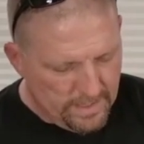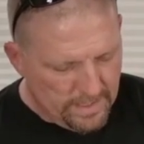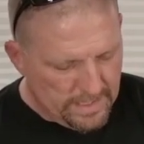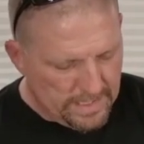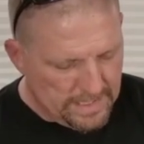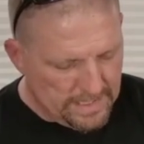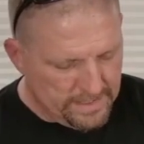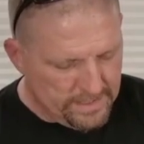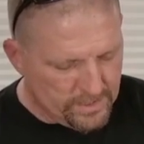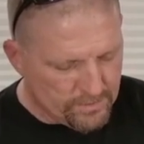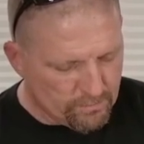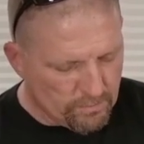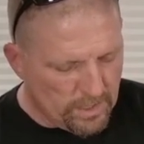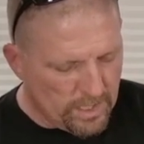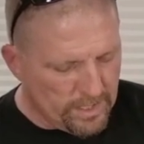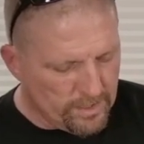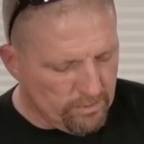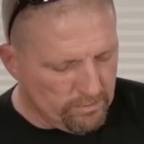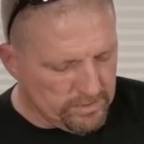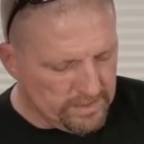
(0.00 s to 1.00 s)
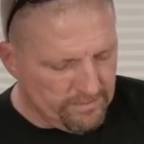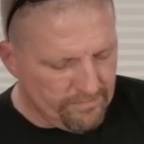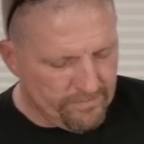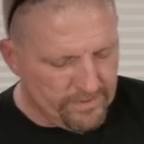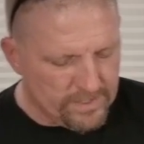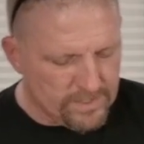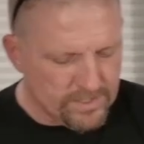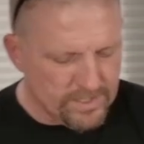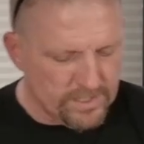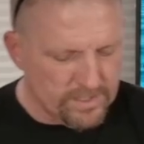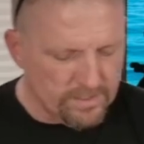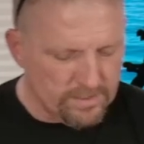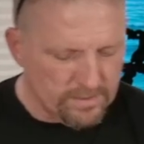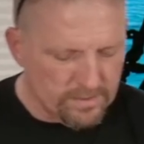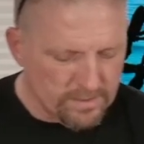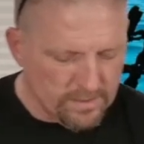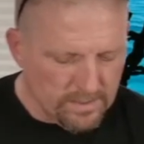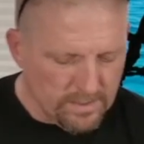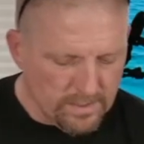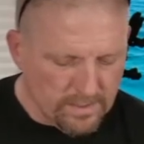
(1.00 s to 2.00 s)
and this rod only fits in
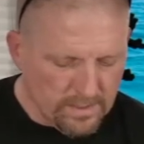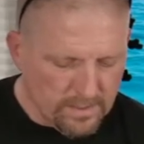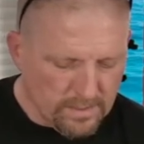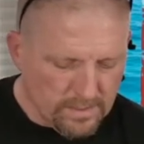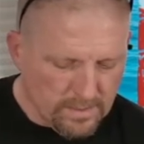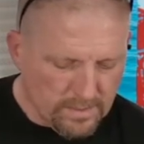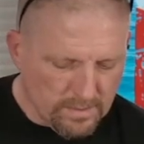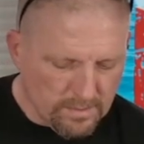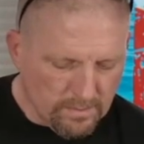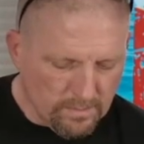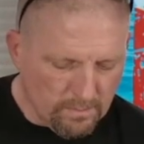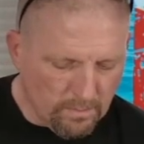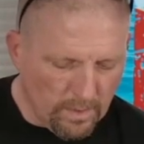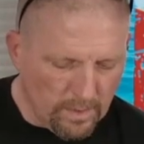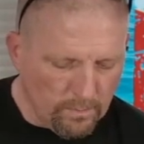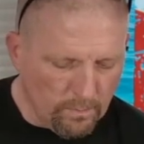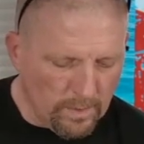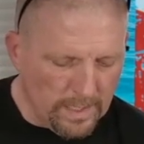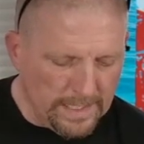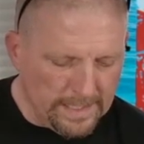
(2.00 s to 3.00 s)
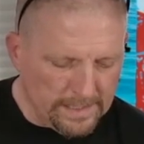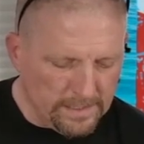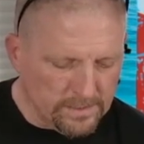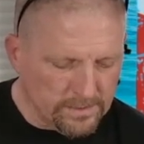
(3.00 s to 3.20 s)
one way.